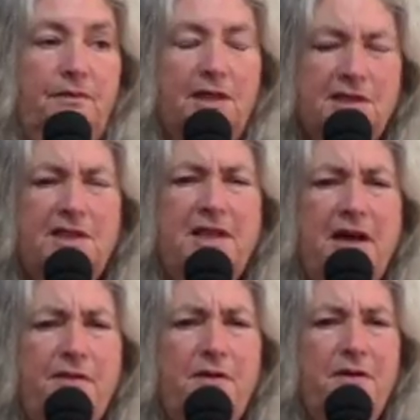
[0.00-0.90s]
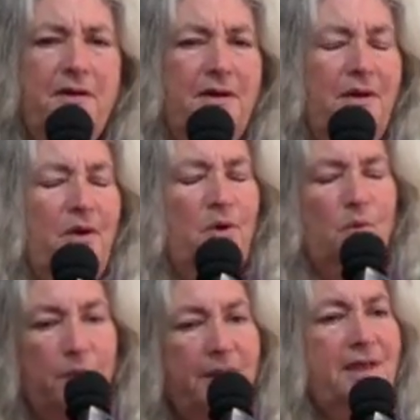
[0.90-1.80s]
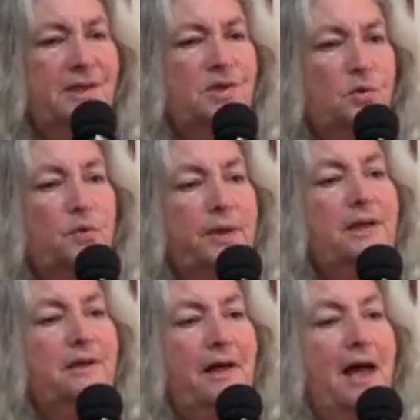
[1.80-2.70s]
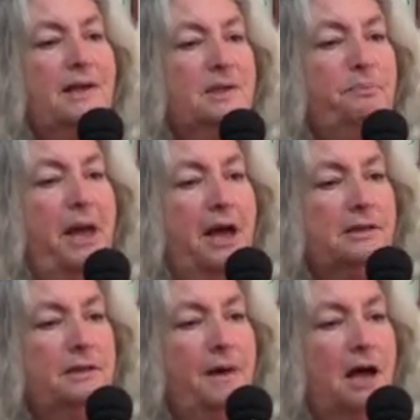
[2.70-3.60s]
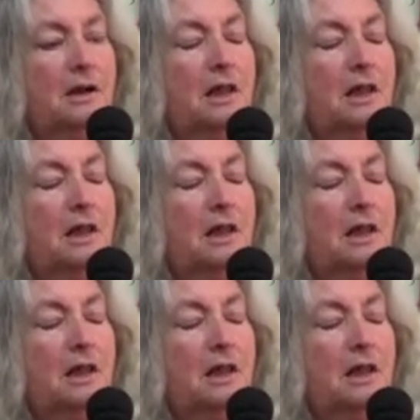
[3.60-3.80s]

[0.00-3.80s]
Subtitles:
Is the other really surreal aspect about